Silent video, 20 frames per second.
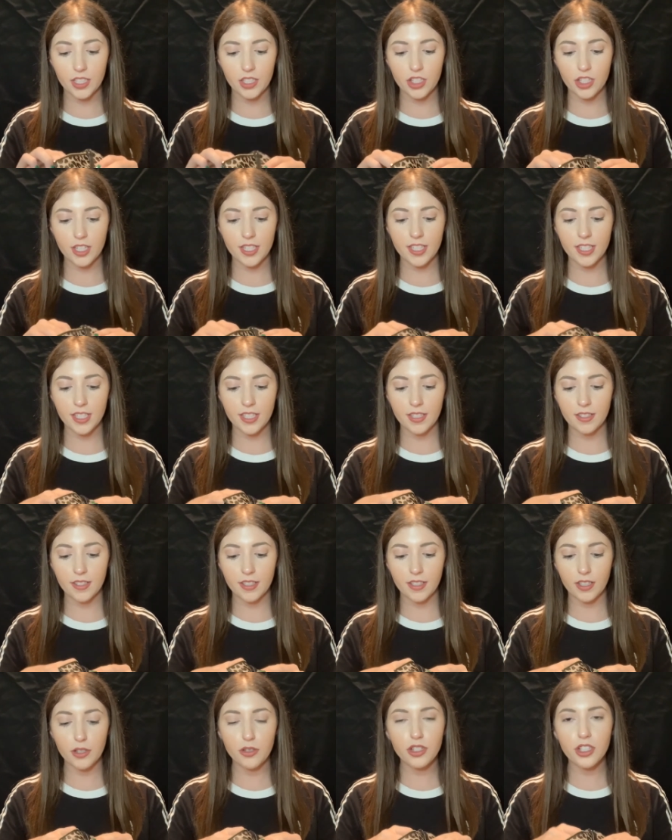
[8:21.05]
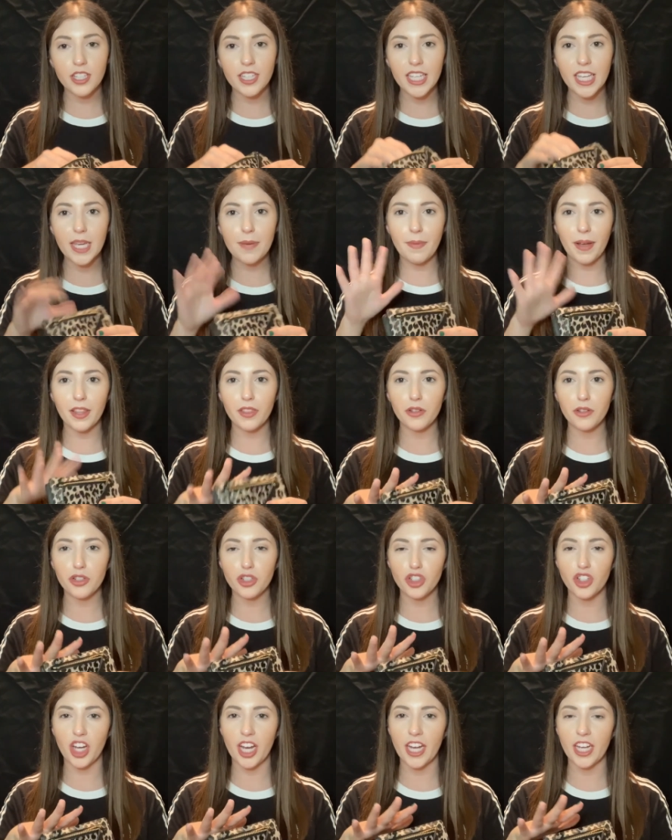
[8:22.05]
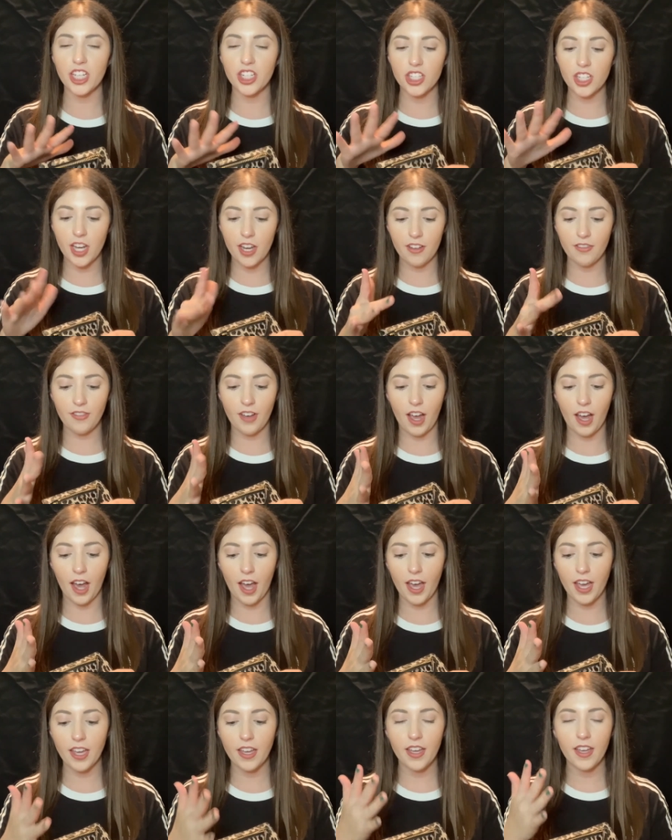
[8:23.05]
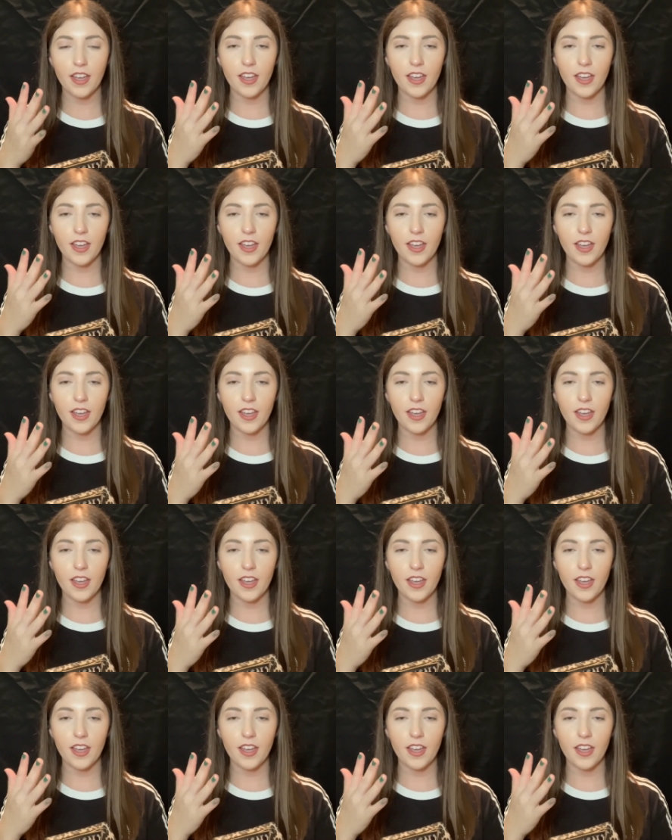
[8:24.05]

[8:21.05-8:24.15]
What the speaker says: just usually keep my loose change. If I